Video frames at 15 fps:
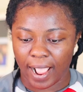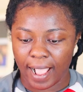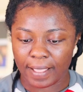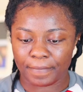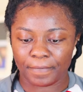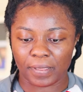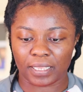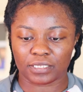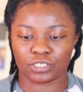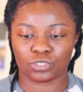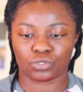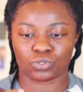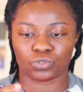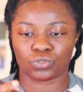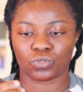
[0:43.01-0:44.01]
eye
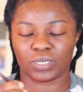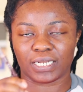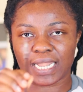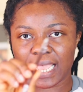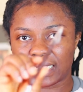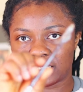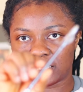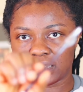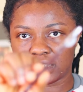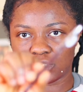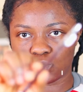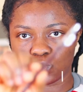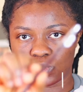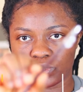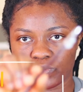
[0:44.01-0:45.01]
pencil like
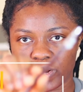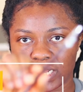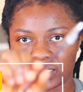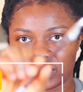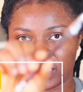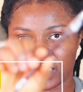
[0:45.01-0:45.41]
this one right